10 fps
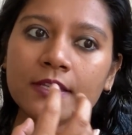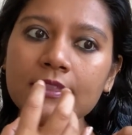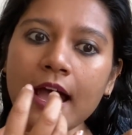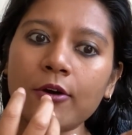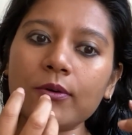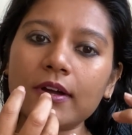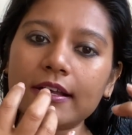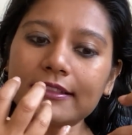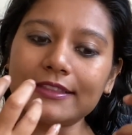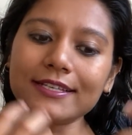Now,
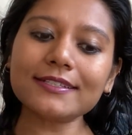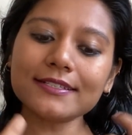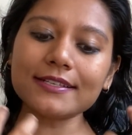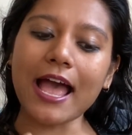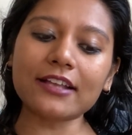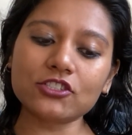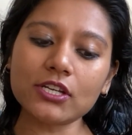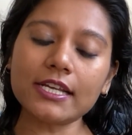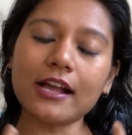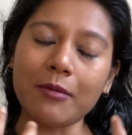this is
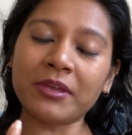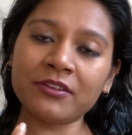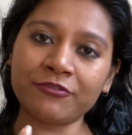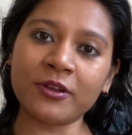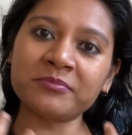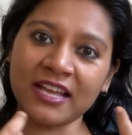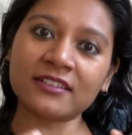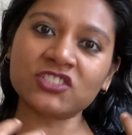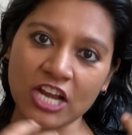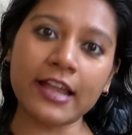actually coming from
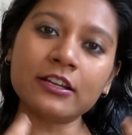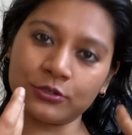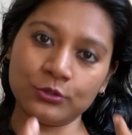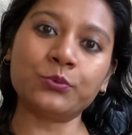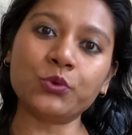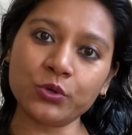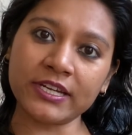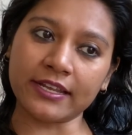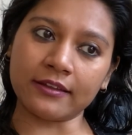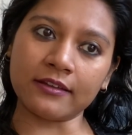that childhood
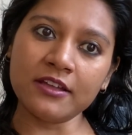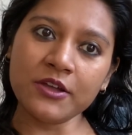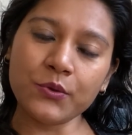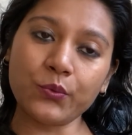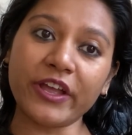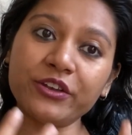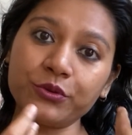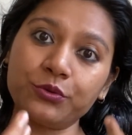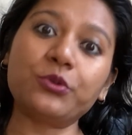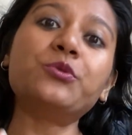wounding where
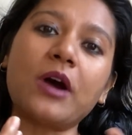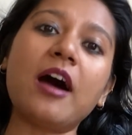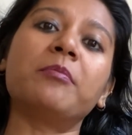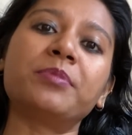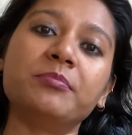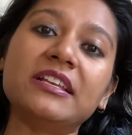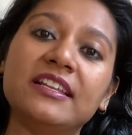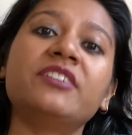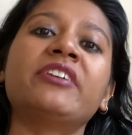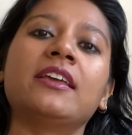you grew up
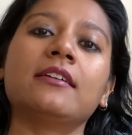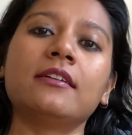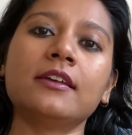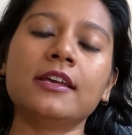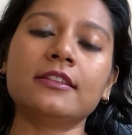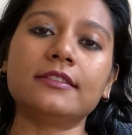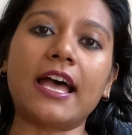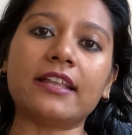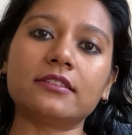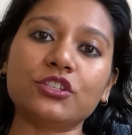believing
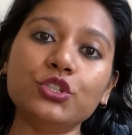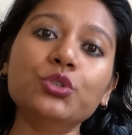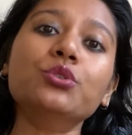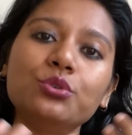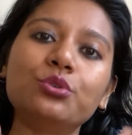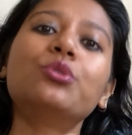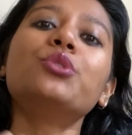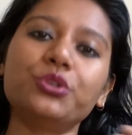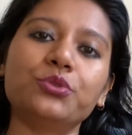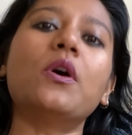that you,
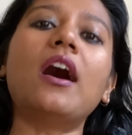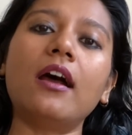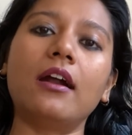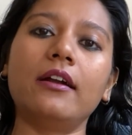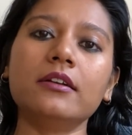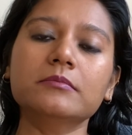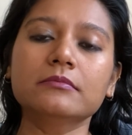who you are,